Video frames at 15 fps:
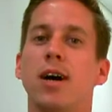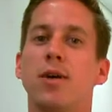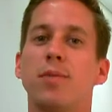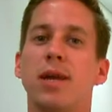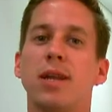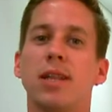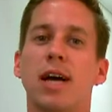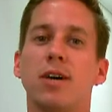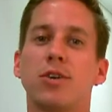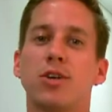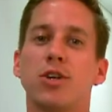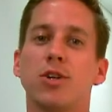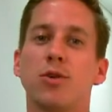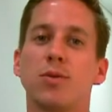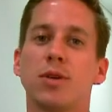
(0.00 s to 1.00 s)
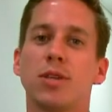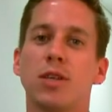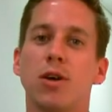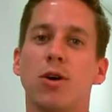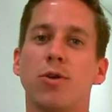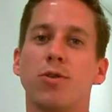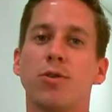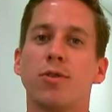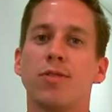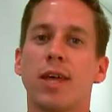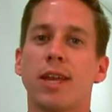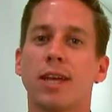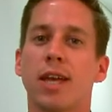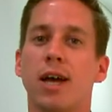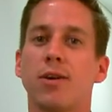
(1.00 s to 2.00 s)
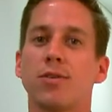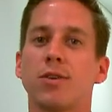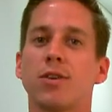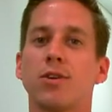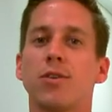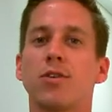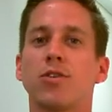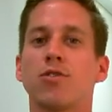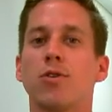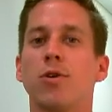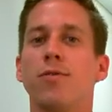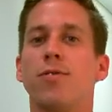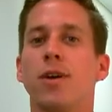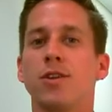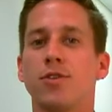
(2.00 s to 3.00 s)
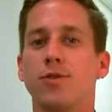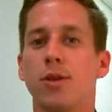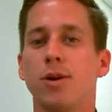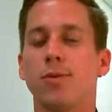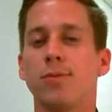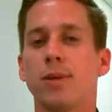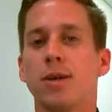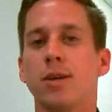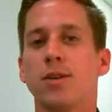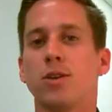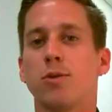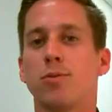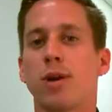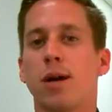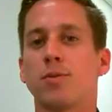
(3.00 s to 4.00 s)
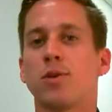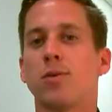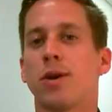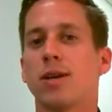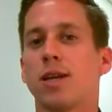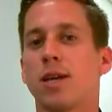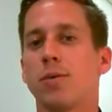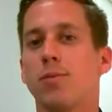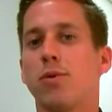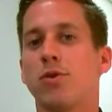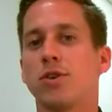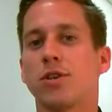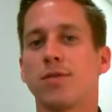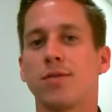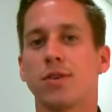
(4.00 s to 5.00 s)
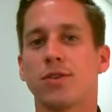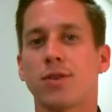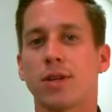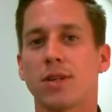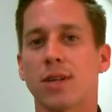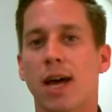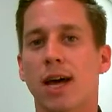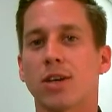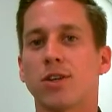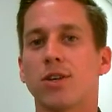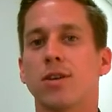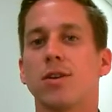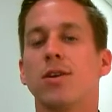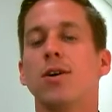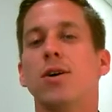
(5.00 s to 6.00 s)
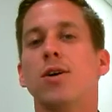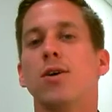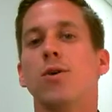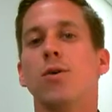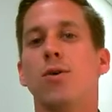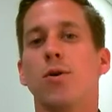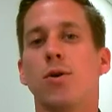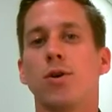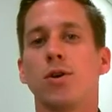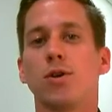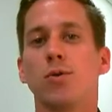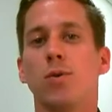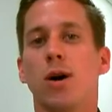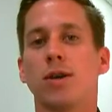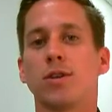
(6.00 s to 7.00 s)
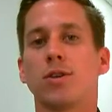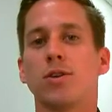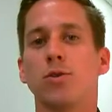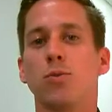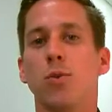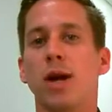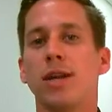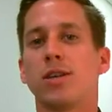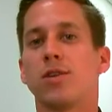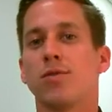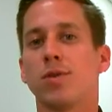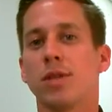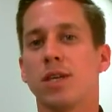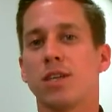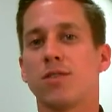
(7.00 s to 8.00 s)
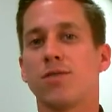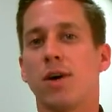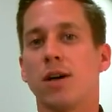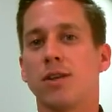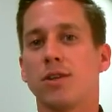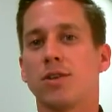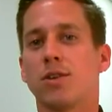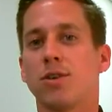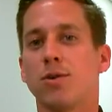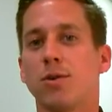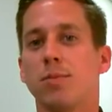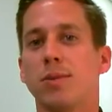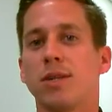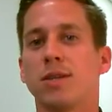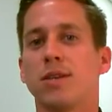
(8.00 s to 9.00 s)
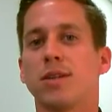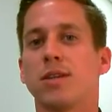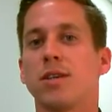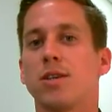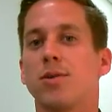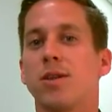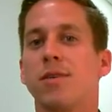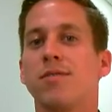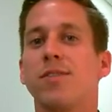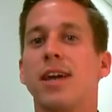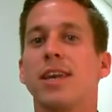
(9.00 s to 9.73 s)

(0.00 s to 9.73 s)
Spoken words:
and allows you as the owner of that account to control funds flow. So perhaps you want to take a portion of the transaction, or you want to wait to release funds to a business until an